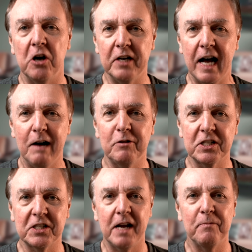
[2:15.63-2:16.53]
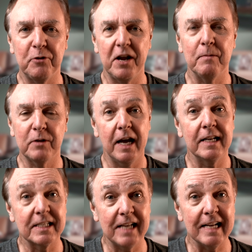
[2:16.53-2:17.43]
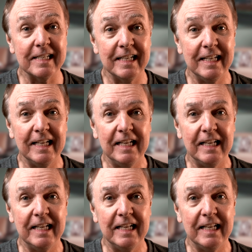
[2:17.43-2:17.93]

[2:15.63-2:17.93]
on how to set preamp gain says